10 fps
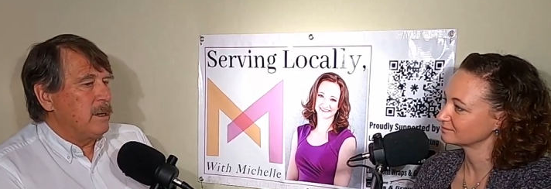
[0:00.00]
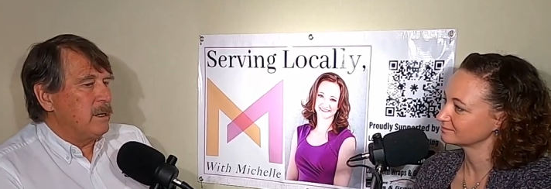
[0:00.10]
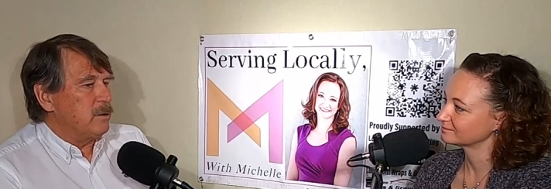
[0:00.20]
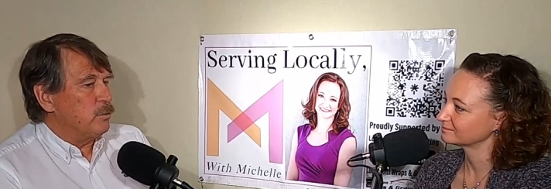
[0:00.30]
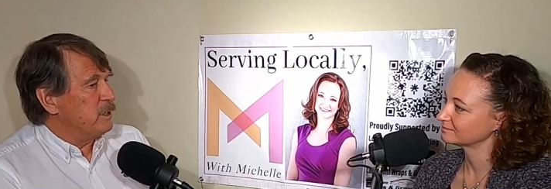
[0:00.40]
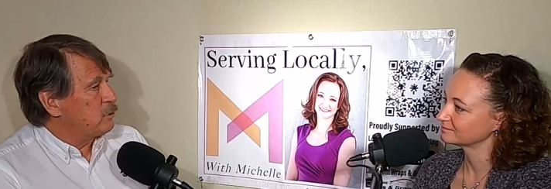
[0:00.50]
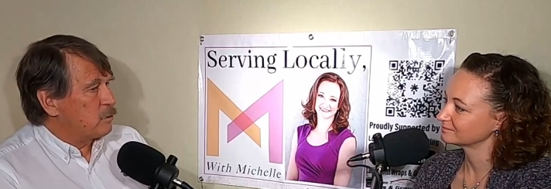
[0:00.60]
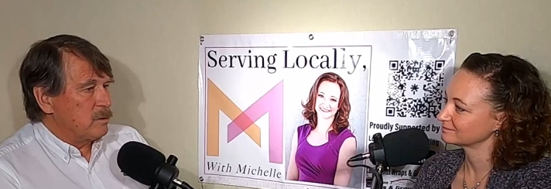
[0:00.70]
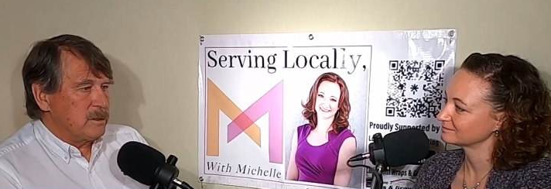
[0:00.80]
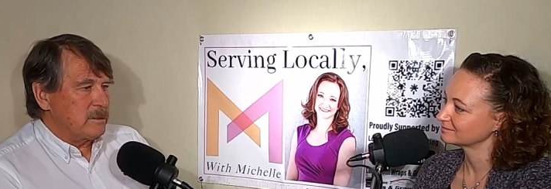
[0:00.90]
Speaker 1: Uh,
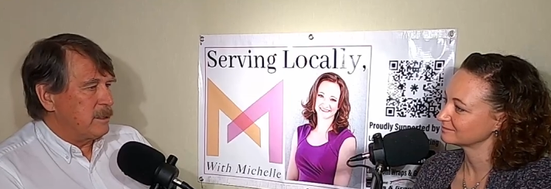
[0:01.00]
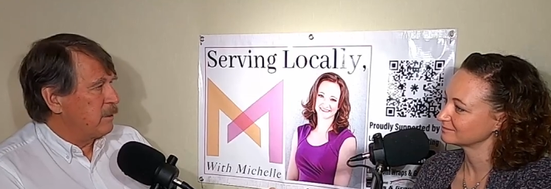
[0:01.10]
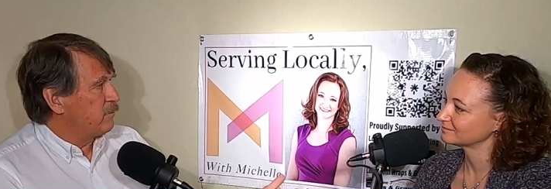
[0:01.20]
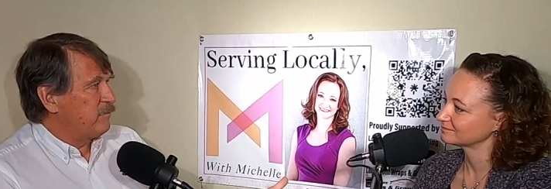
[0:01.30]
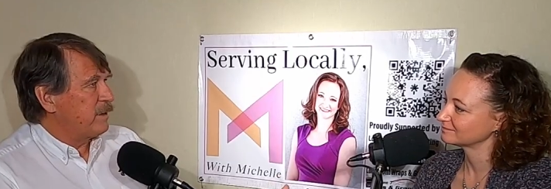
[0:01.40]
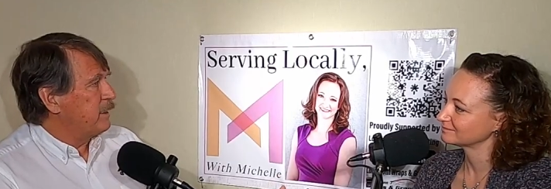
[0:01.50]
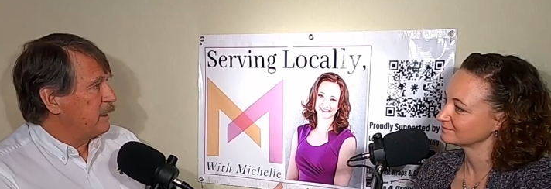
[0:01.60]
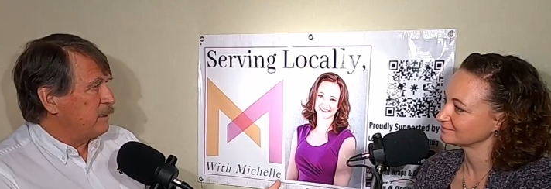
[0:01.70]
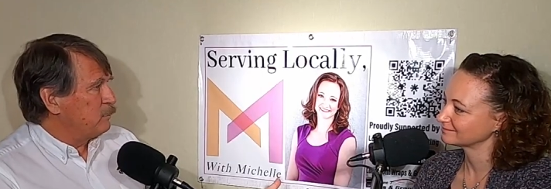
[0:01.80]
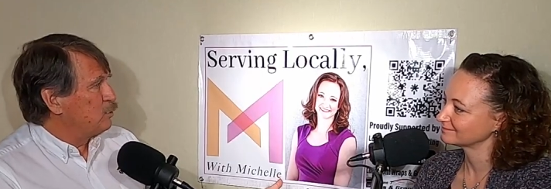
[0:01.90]
Restore is another
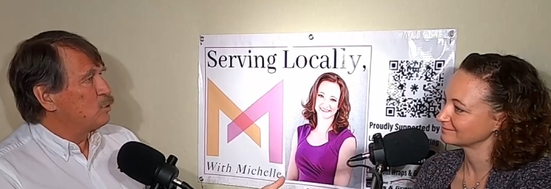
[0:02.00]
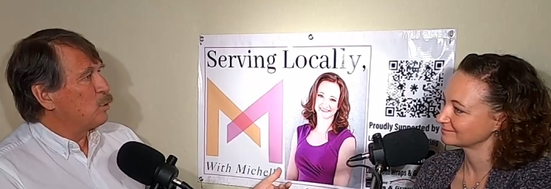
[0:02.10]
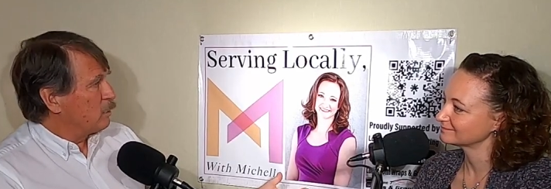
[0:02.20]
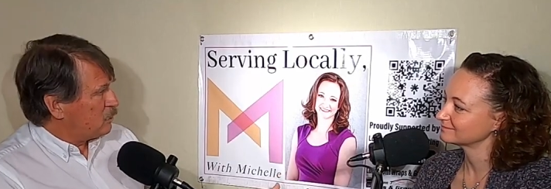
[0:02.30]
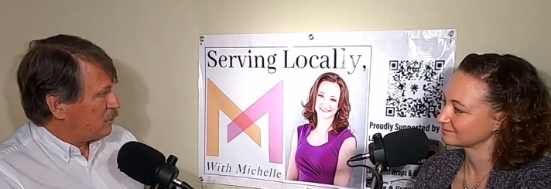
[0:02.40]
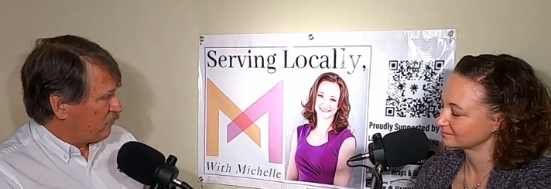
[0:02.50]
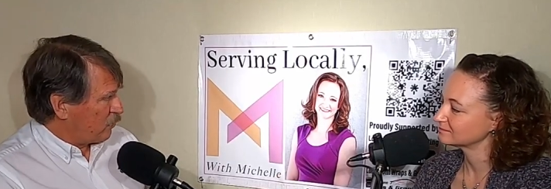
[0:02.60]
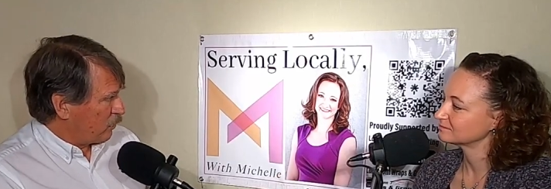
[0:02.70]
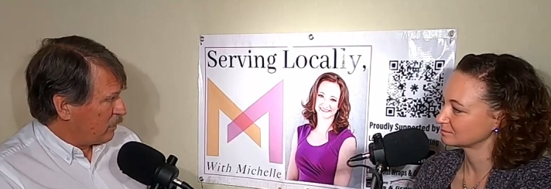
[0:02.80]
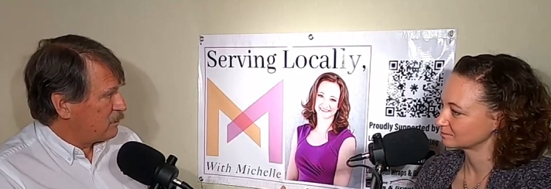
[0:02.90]
funding source
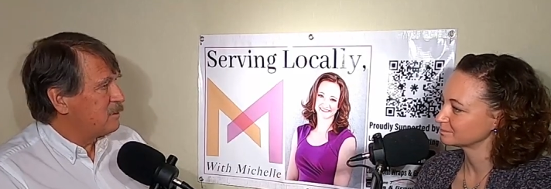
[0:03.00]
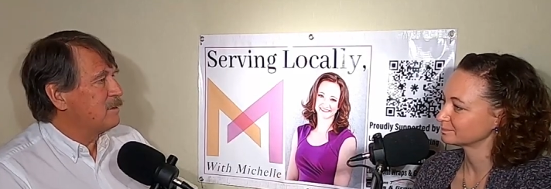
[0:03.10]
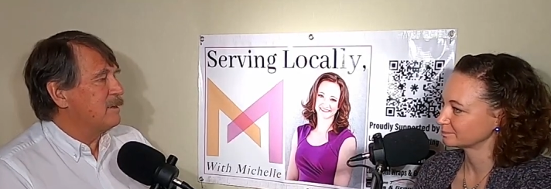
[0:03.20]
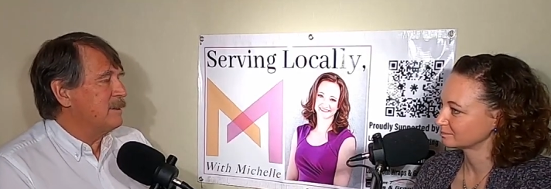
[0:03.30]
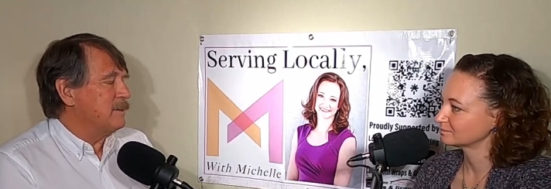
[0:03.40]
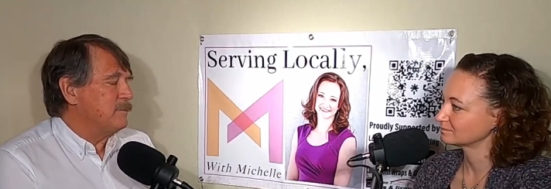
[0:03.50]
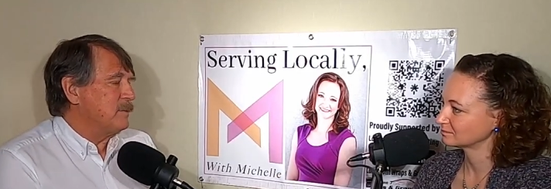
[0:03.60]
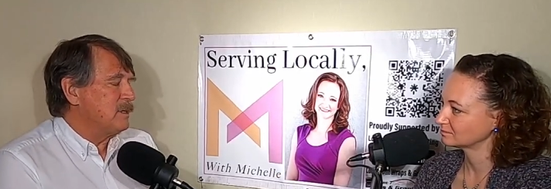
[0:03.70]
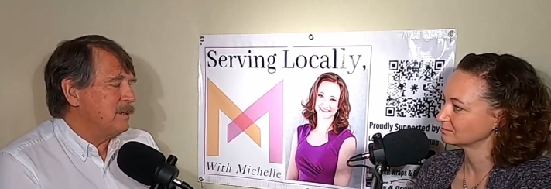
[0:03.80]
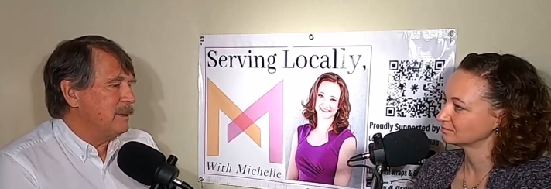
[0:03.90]
for us
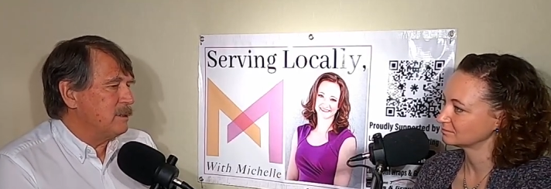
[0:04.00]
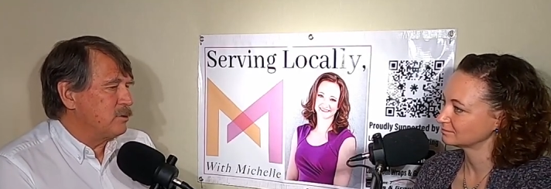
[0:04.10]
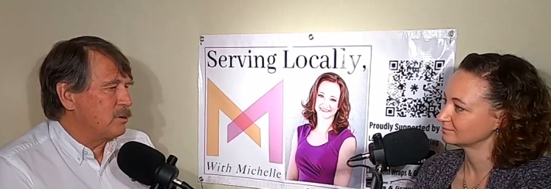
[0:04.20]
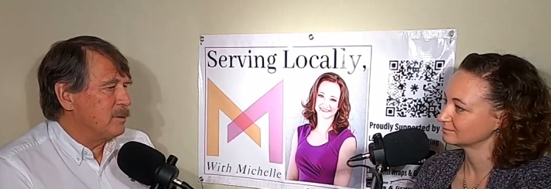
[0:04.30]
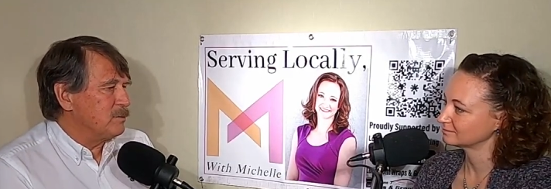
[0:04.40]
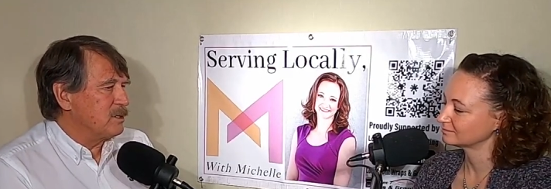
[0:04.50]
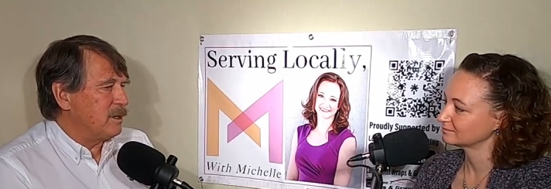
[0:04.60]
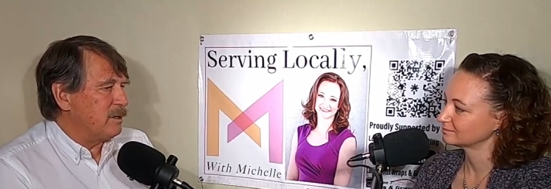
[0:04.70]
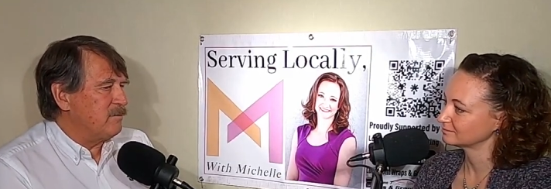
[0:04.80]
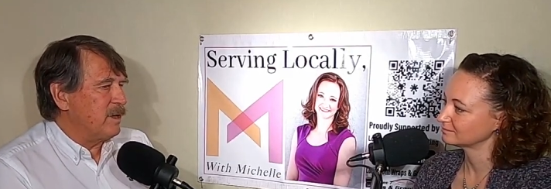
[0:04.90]
um, in terms
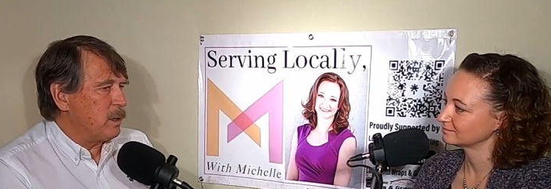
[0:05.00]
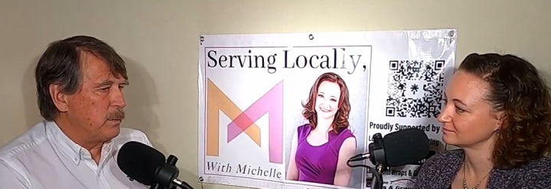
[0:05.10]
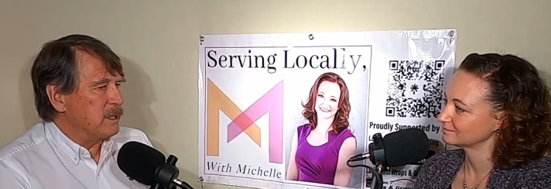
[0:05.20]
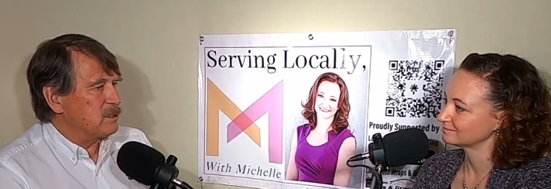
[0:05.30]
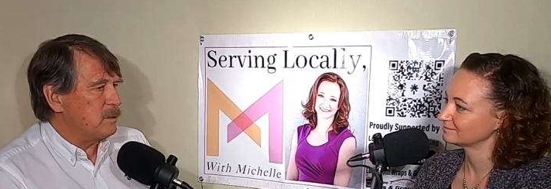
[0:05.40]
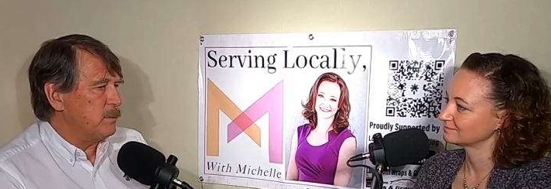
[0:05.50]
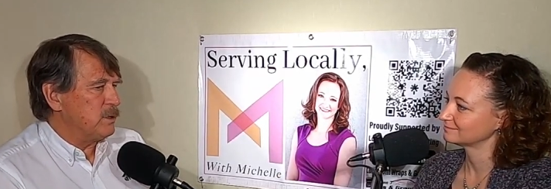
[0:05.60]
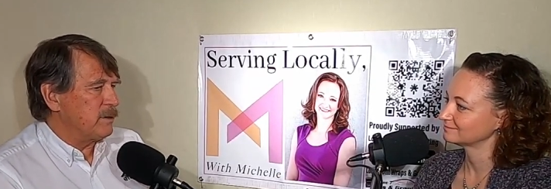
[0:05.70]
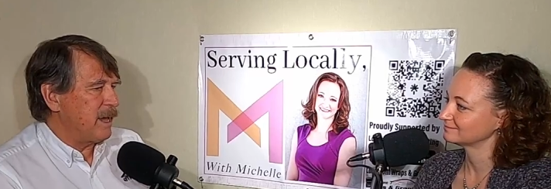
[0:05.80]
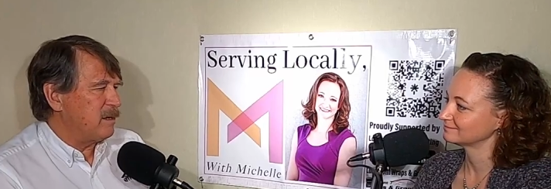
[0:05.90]
of helping us to
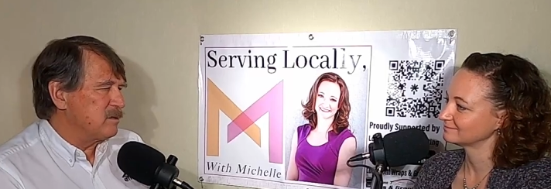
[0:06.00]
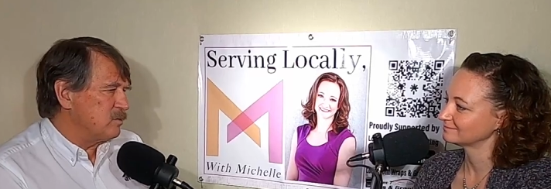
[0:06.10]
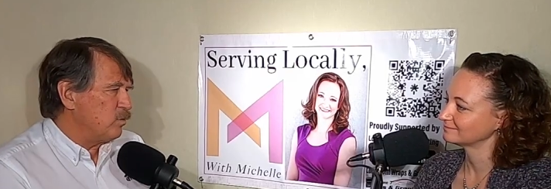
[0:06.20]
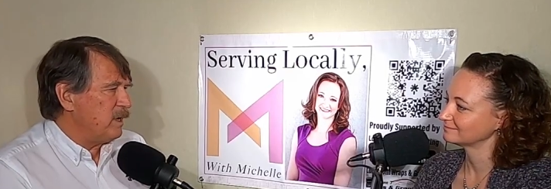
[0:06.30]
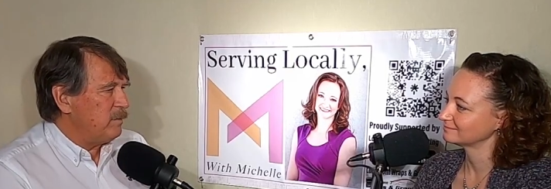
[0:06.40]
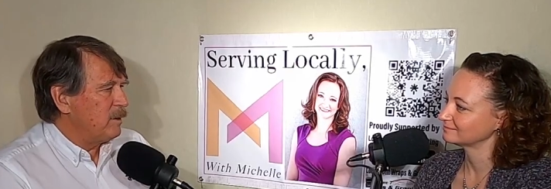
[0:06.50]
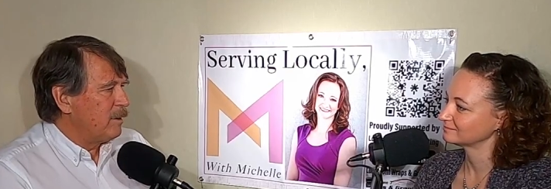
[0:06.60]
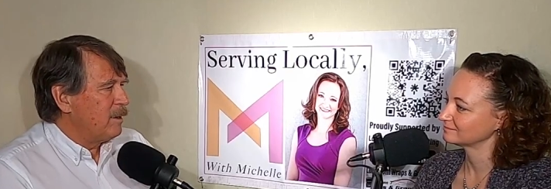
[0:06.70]
build houses. And we,